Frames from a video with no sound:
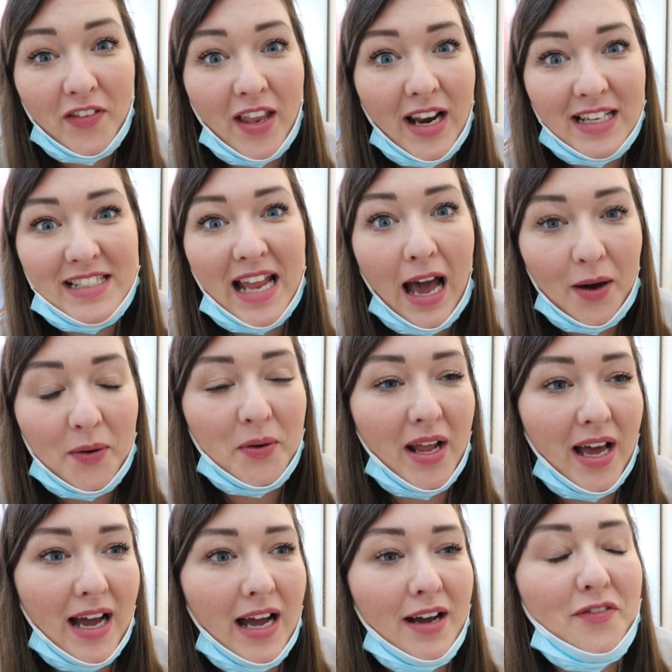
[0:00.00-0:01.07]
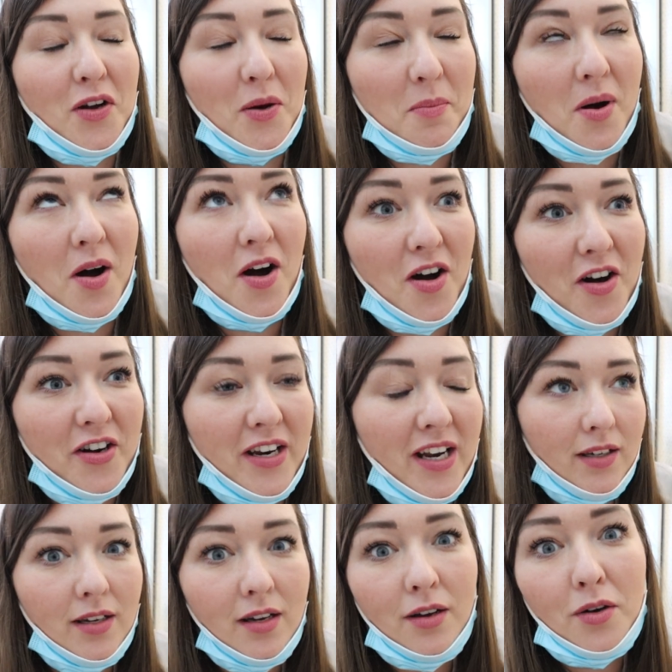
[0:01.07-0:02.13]
for the last hour and a half. Come on.
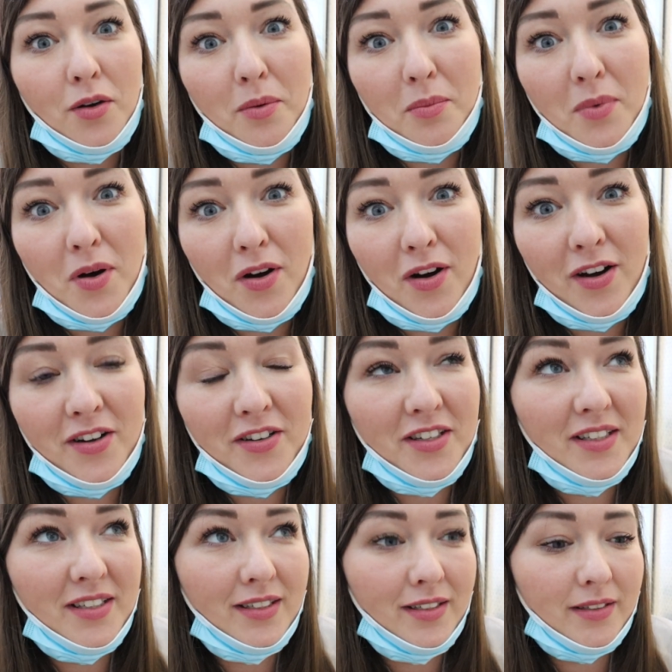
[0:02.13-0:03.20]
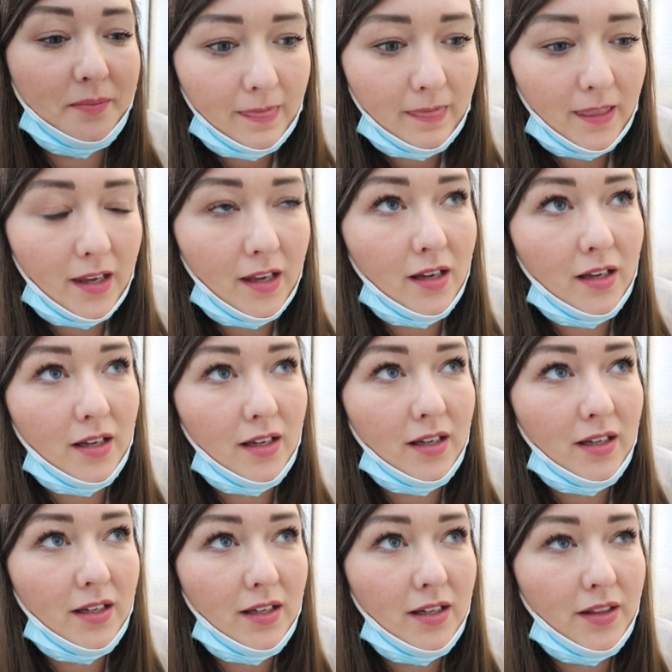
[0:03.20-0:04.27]
Come on.
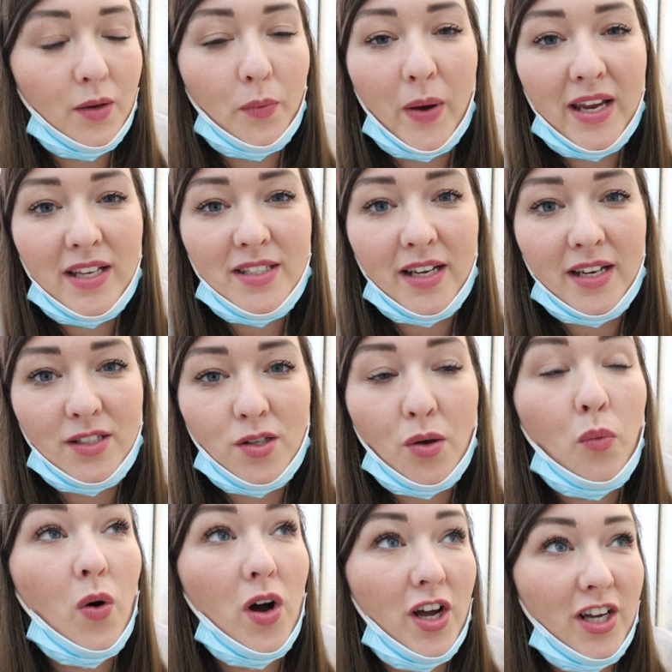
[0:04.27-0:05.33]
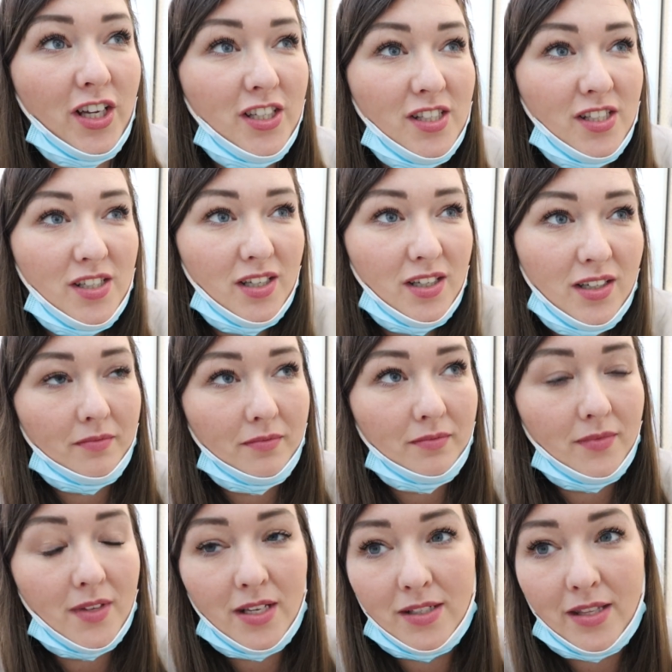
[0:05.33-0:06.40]
The waiting is the worst.
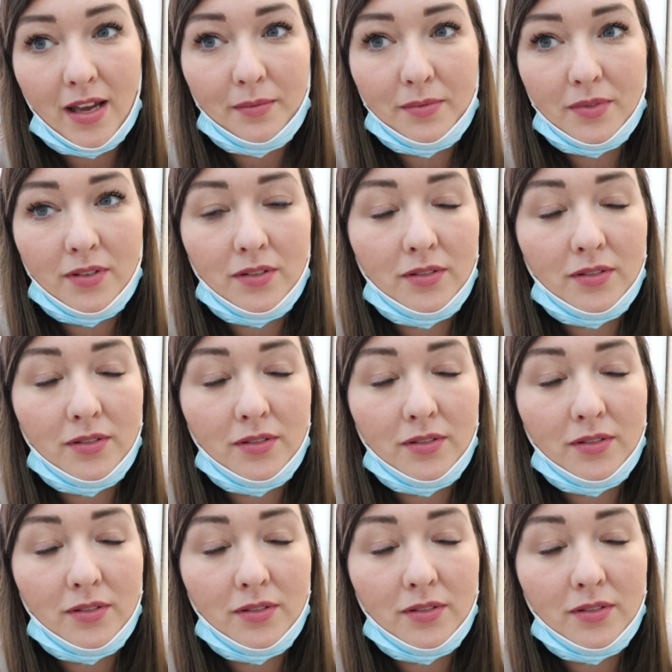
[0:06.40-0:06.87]
Your